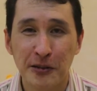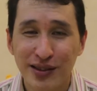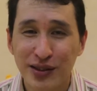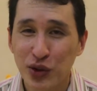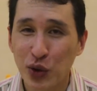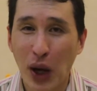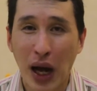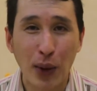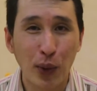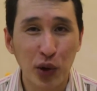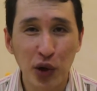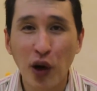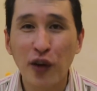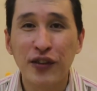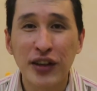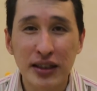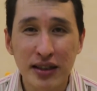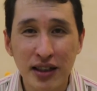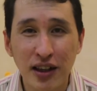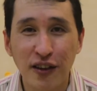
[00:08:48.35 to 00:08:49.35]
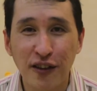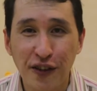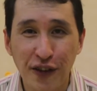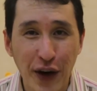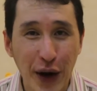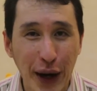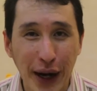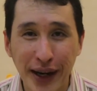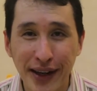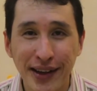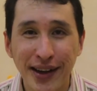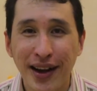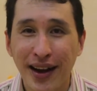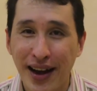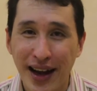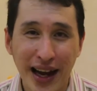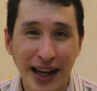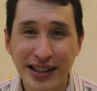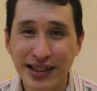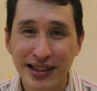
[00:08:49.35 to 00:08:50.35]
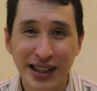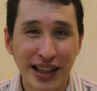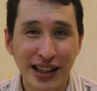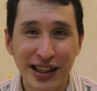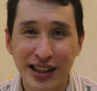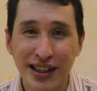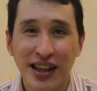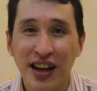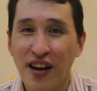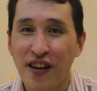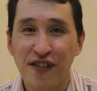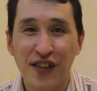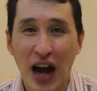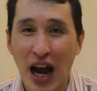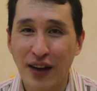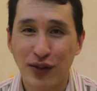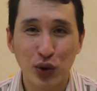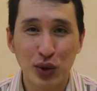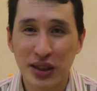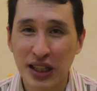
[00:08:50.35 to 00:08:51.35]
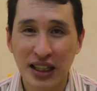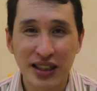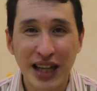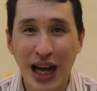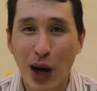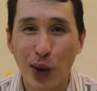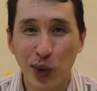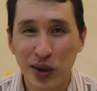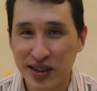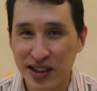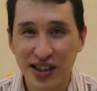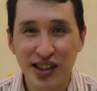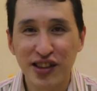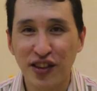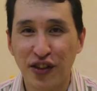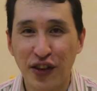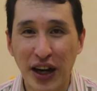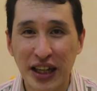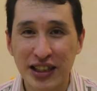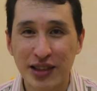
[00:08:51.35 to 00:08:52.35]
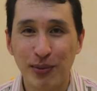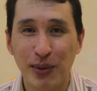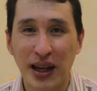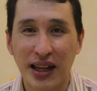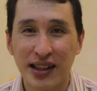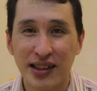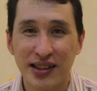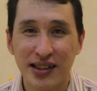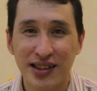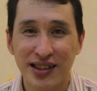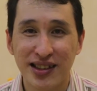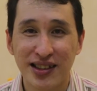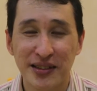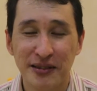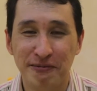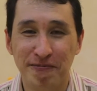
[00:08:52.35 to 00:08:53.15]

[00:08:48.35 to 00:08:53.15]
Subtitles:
So I will not visit a friend and stay 5 to 6 hours in a friend's place.